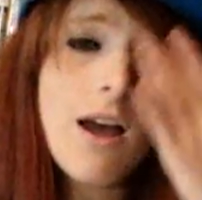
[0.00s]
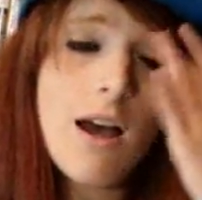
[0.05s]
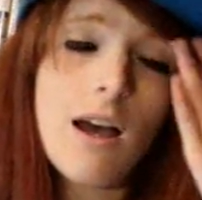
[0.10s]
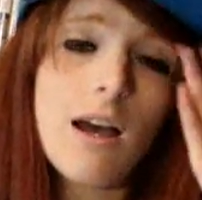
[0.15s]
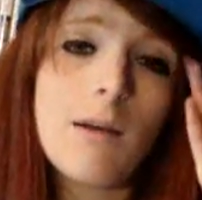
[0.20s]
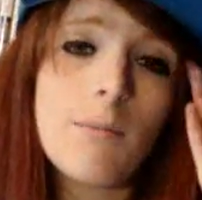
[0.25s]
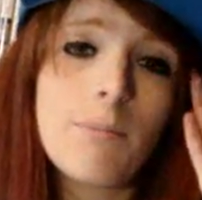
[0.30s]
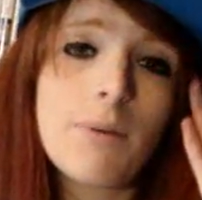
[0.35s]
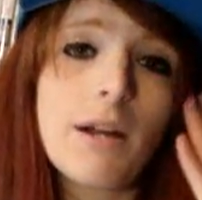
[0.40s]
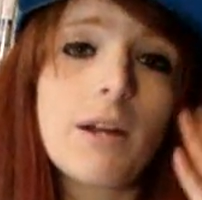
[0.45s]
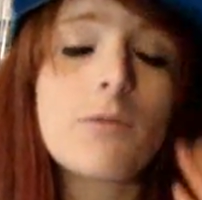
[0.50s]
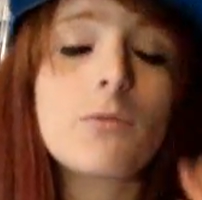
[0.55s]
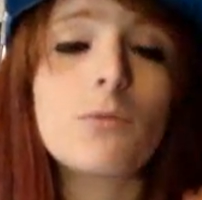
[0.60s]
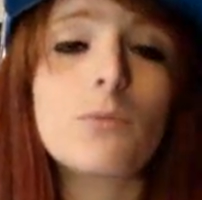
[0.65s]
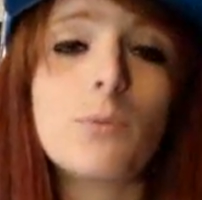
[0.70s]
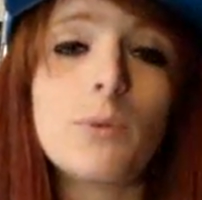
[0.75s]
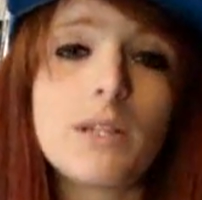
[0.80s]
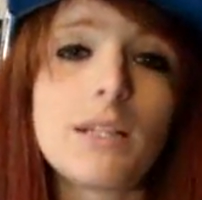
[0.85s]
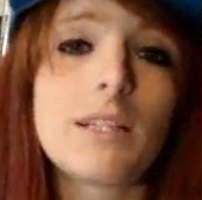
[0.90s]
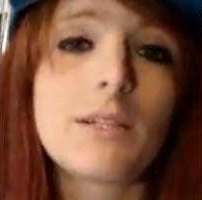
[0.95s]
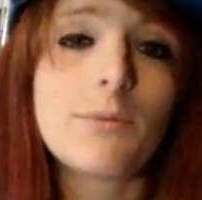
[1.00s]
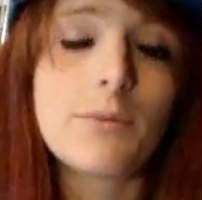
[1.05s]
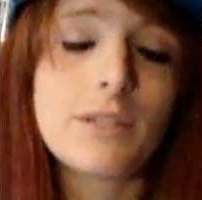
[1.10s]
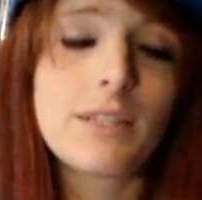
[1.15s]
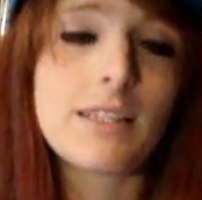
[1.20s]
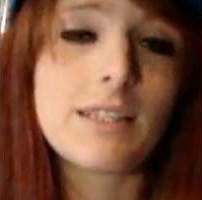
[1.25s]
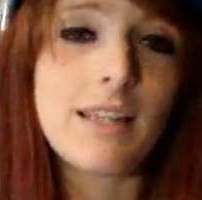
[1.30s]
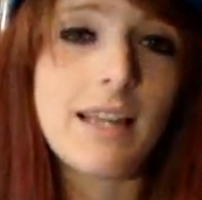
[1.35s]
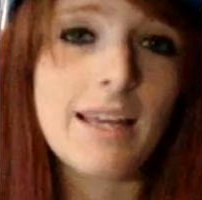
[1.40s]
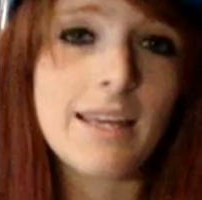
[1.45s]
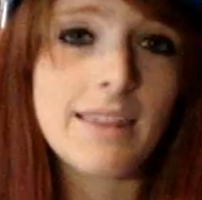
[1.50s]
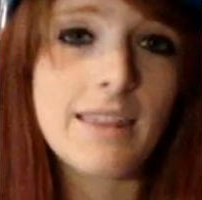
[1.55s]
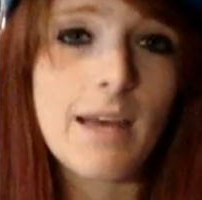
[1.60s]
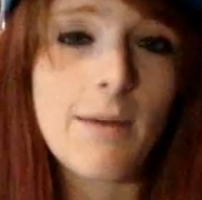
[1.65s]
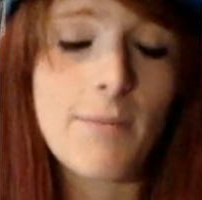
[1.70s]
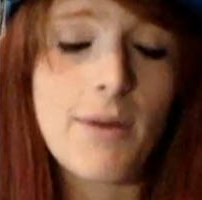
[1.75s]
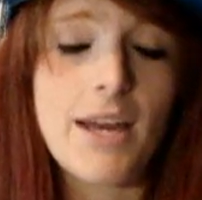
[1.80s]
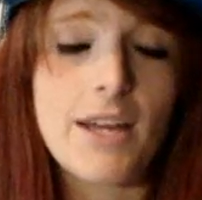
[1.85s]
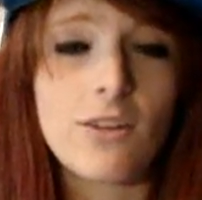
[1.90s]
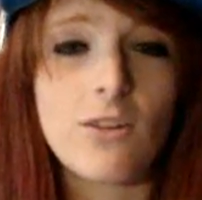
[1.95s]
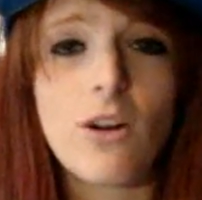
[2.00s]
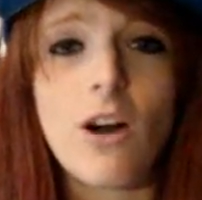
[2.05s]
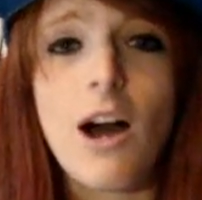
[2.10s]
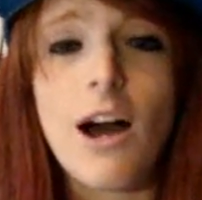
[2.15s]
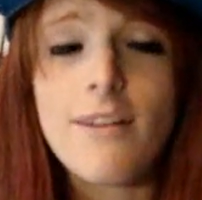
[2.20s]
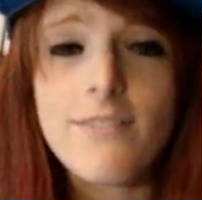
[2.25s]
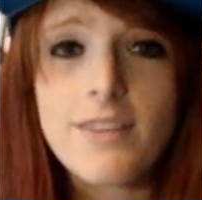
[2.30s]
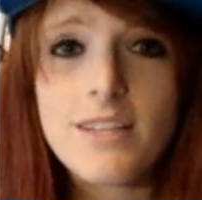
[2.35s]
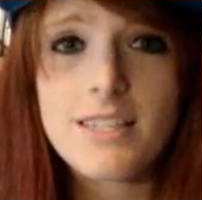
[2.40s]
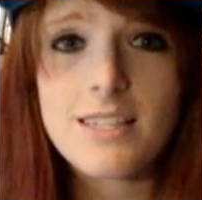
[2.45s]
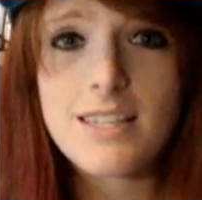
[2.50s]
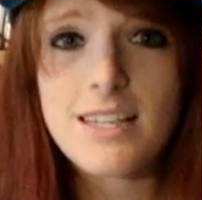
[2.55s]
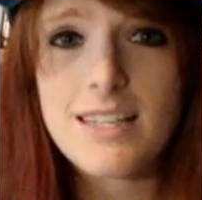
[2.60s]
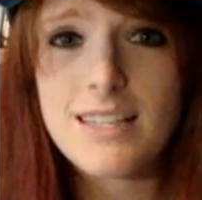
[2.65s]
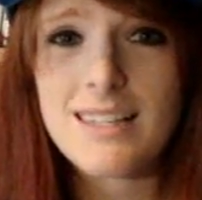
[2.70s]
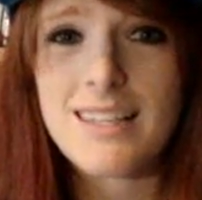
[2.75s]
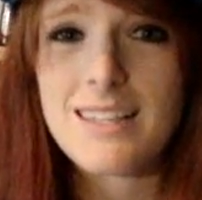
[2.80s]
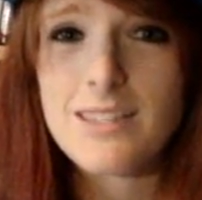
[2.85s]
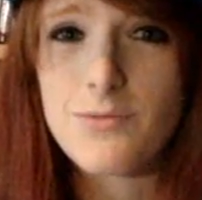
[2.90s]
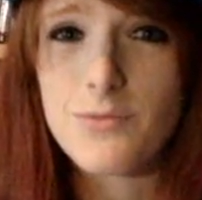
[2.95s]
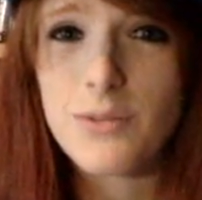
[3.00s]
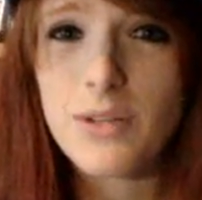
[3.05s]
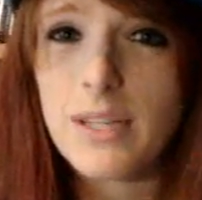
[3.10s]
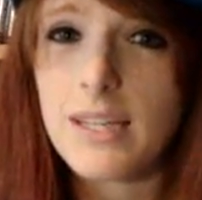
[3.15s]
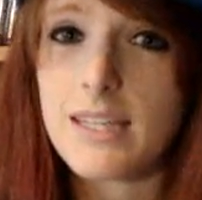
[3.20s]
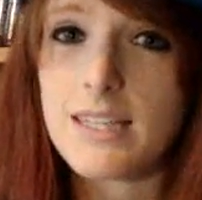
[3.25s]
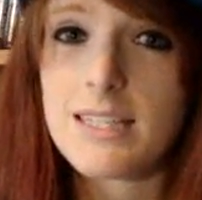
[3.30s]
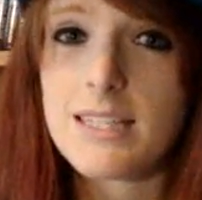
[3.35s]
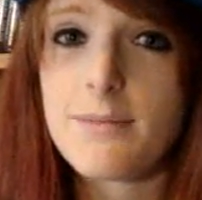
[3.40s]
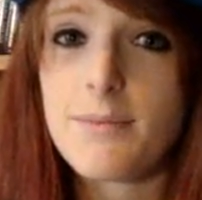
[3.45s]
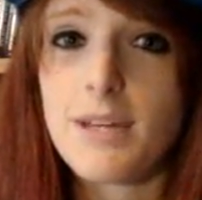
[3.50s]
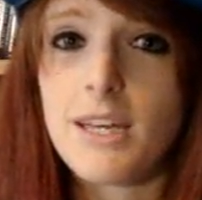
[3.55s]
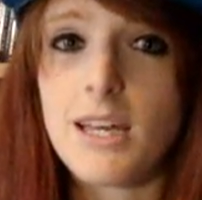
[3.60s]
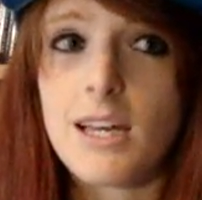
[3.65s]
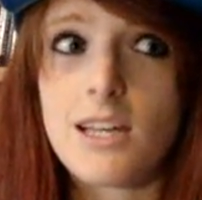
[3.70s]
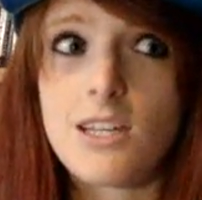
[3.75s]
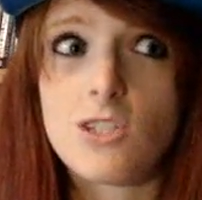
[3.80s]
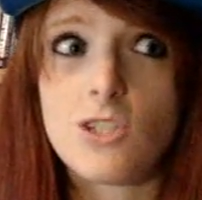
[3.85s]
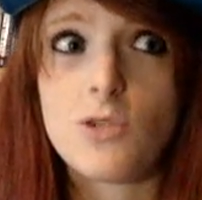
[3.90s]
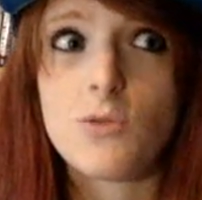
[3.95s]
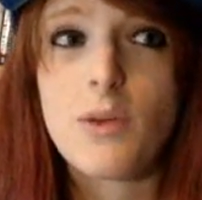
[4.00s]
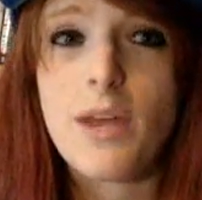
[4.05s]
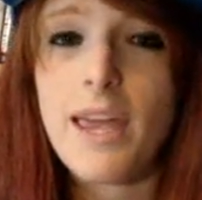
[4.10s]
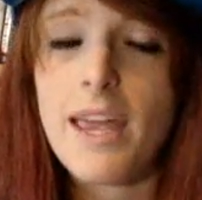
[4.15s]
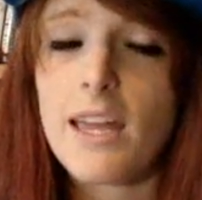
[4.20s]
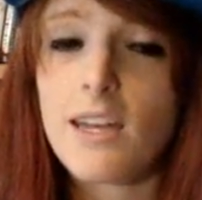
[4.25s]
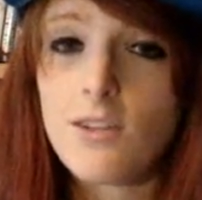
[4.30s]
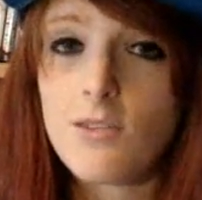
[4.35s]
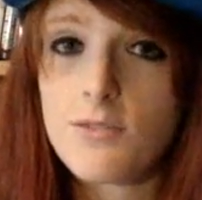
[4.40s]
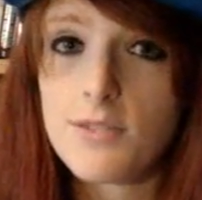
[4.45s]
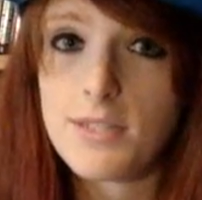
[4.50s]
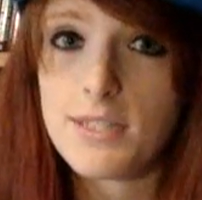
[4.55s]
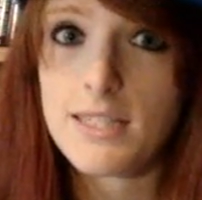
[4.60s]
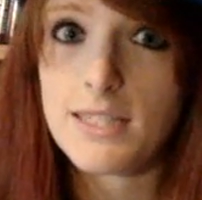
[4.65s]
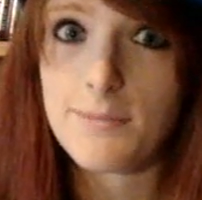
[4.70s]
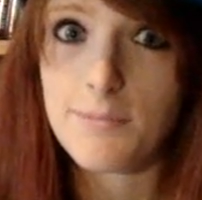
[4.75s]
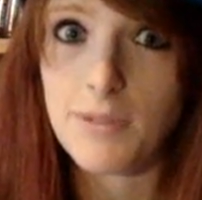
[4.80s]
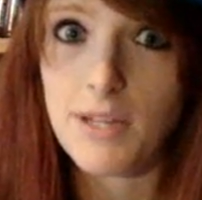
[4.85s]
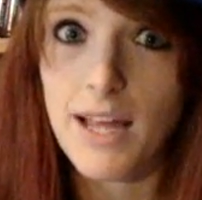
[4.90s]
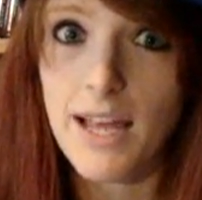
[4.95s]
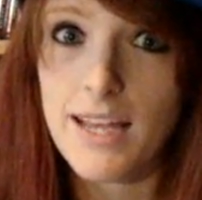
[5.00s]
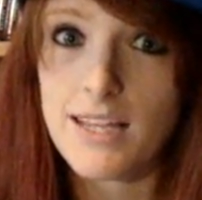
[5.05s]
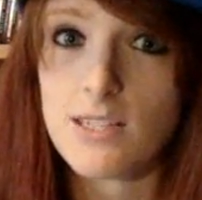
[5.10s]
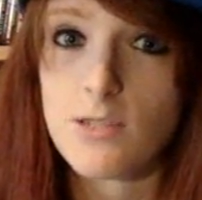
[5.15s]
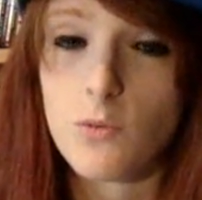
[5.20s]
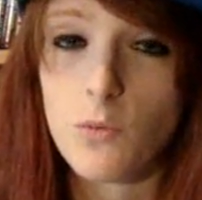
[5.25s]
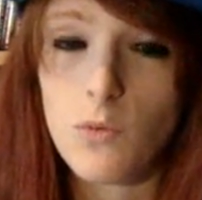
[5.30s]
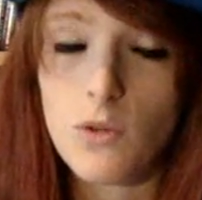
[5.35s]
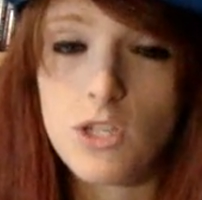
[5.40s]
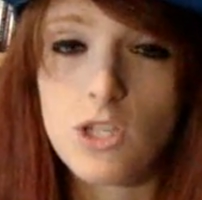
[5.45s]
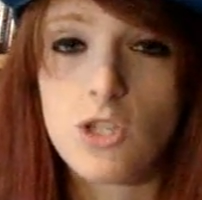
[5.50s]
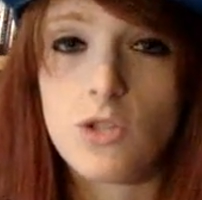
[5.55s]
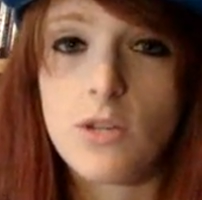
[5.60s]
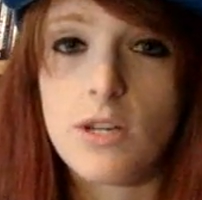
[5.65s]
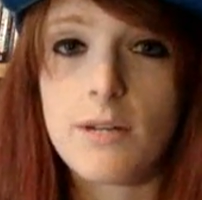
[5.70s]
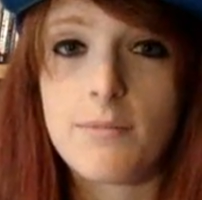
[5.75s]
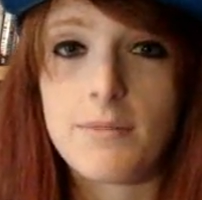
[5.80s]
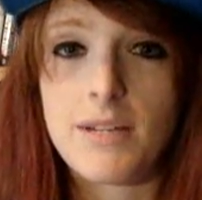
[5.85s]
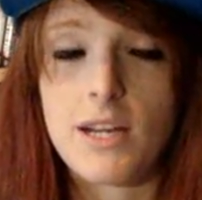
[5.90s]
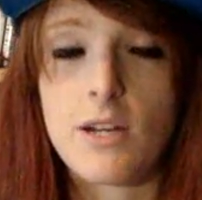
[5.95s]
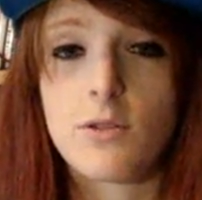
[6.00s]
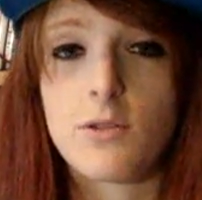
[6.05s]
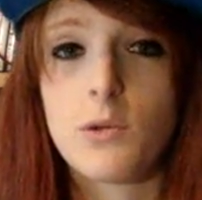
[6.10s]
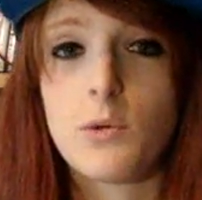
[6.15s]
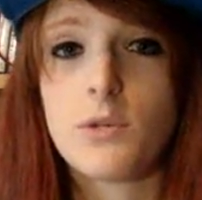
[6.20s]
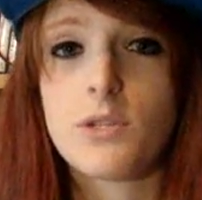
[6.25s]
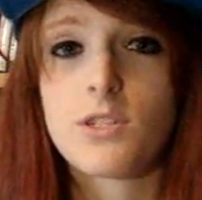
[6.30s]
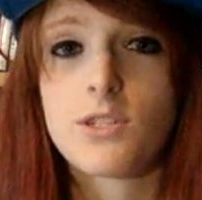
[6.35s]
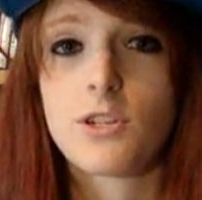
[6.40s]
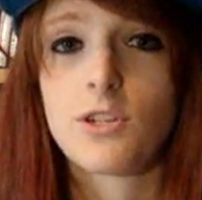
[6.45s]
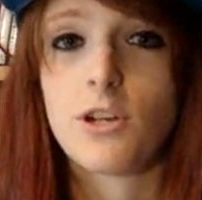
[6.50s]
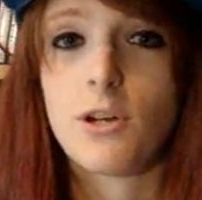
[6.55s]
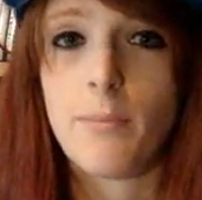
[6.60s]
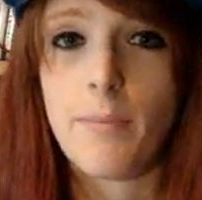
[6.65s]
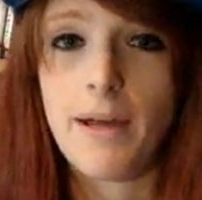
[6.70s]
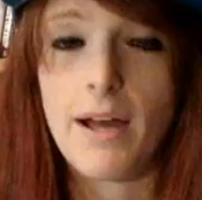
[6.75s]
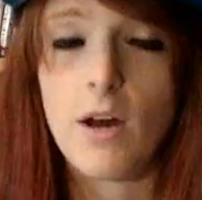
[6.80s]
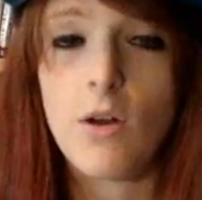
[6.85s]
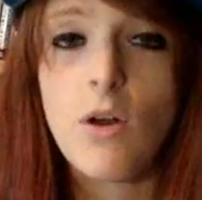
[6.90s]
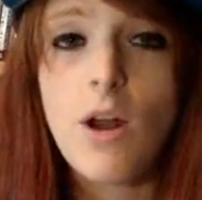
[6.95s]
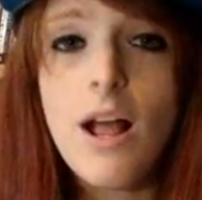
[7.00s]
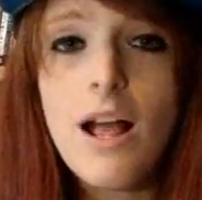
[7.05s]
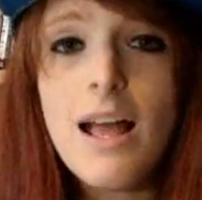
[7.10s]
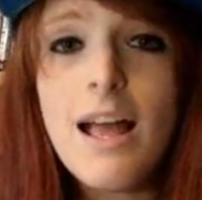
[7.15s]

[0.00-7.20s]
But I really like that battle. Obviously it's really easy because you can use Team Blast once you get them down to a certain amount.